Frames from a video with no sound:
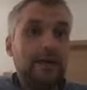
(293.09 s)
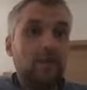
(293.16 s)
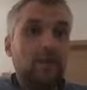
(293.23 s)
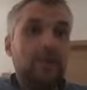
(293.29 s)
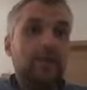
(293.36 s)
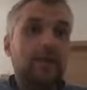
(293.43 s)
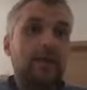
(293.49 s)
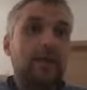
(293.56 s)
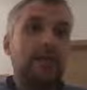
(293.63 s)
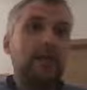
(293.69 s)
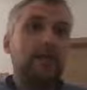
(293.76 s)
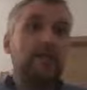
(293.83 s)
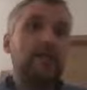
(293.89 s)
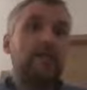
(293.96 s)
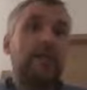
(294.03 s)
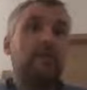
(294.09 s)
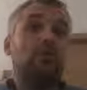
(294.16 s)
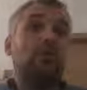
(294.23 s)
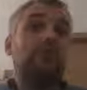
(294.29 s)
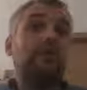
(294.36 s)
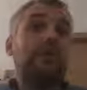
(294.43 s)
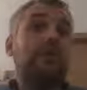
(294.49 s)
What things they
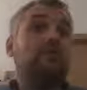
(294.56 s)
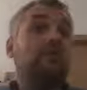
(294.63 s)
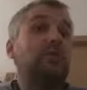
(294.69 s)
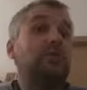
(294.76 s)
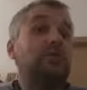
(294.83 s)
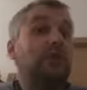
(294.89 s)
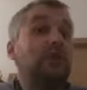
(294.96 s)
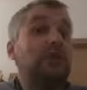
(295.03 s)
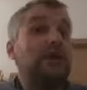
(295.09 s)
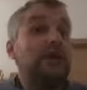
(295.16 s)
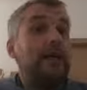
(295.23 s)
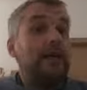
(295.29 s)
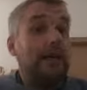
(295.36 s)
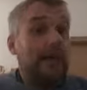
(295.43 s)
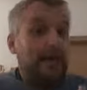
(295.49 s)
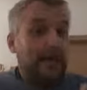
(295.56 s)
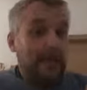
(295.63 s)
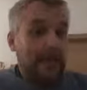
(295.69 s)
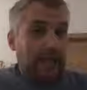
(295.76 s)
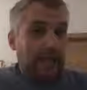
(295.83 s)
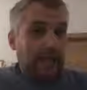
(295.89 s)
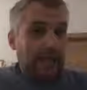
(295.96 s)
will be able to
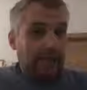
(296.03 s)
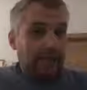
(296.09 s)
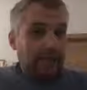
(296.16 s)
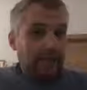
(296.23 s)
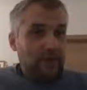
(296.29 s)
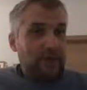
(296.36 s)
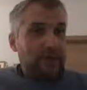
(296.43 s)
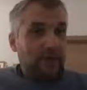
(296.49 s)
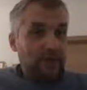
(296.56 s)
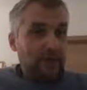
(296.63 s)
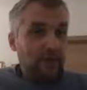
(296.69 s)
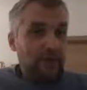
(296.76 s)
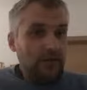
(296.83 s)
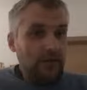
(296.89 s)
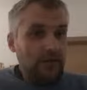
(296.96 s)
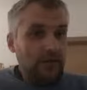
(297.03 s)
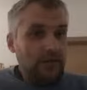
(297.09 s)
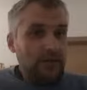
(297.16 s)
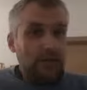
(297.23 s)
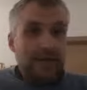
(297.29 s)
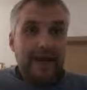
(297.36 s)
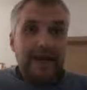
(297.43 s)
influence
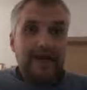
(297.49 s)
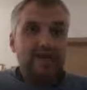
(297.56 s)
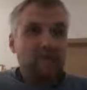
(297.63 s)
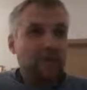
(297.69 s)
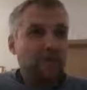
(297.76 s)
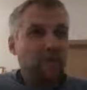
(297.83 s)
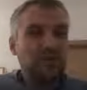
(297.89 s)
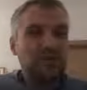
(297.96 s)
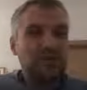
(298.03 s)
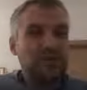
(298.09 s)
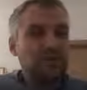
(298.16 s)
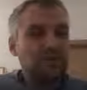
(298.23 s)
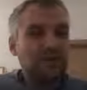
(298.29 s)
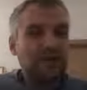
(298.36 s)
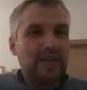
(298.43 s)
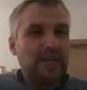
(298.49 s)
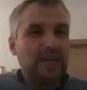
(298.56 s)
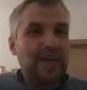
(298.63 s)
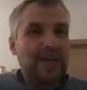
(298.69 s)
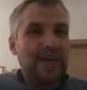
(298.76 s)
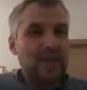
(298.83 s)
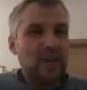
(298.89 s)
others, and what will
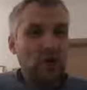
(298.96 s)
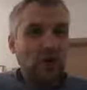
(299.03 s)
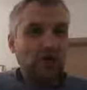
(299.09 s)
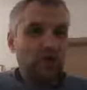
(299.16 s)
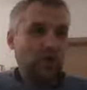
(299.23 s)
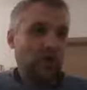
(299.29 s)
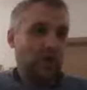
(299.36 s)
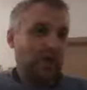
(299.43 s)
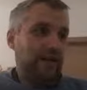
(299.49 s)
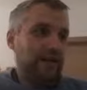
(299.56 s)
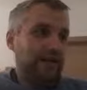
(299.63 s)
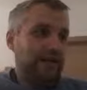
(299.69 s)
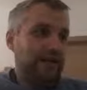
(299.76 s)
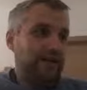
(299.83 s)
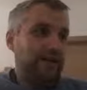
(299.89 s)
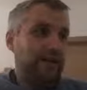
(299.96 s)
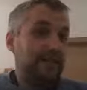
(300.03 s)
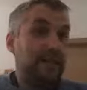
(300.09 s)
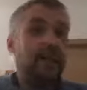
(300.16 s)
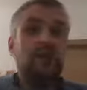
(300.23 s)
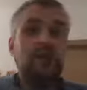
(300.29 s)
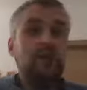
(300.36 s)
simply not work.
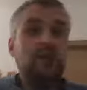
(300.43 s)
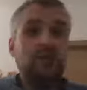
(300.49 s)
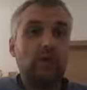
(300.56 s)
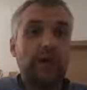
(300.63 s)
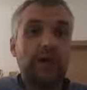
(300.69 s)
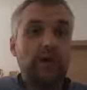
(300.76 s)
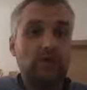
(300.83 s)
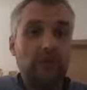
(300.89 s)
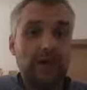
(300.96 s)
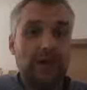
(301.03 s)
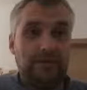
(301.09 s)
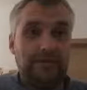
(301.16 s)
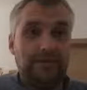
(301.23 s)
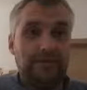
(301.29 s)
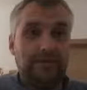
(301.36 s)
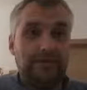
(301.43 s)
They know it very well.